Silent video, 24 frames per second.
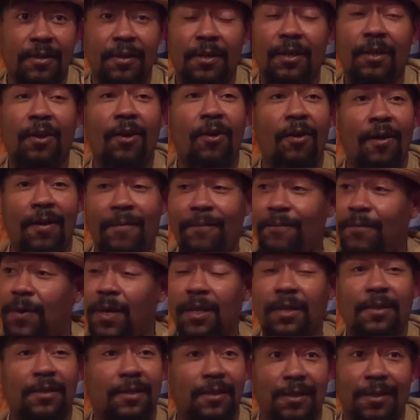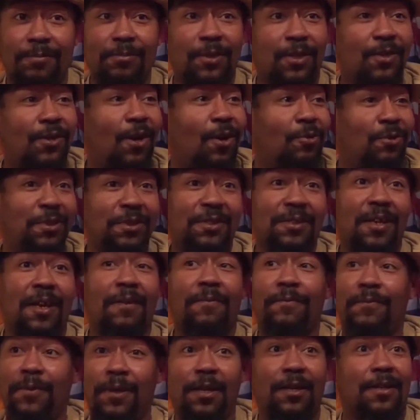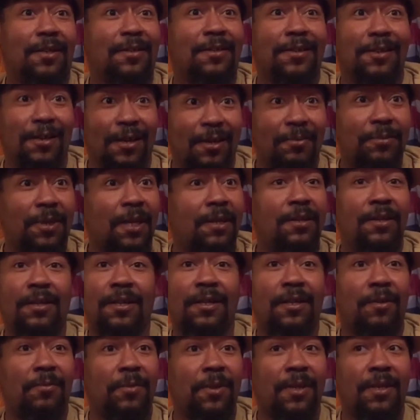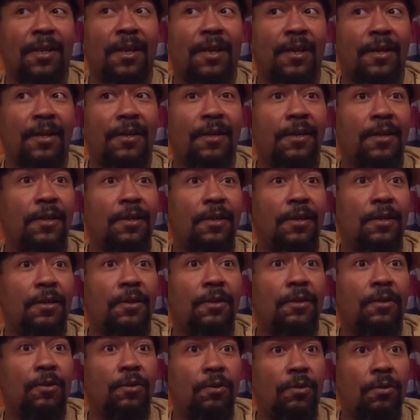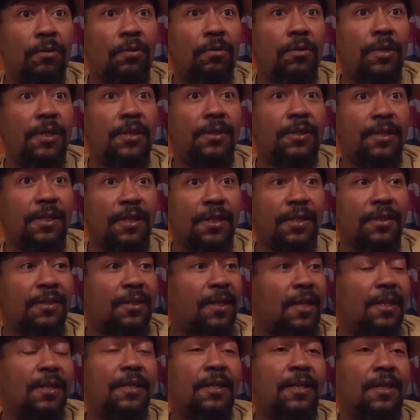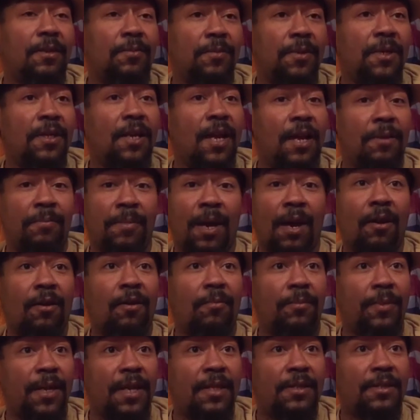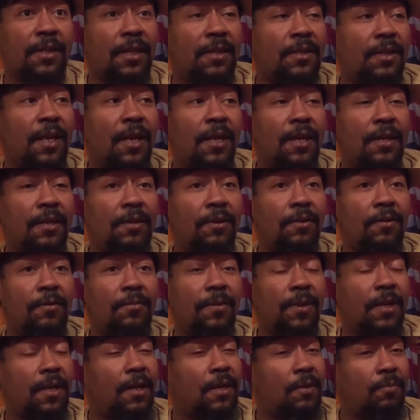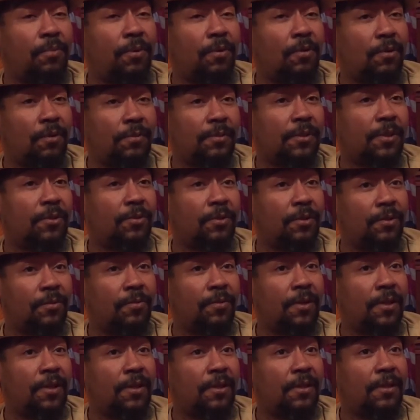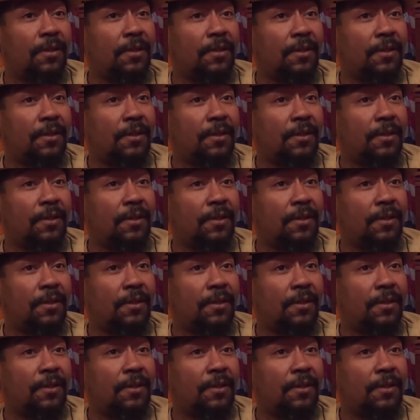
Long, fucked up, the cul-de-sac, fucked up. They looking at me like, who is this? And they looking at me like Malcolm X. Like, yo, what kind of poems do you read?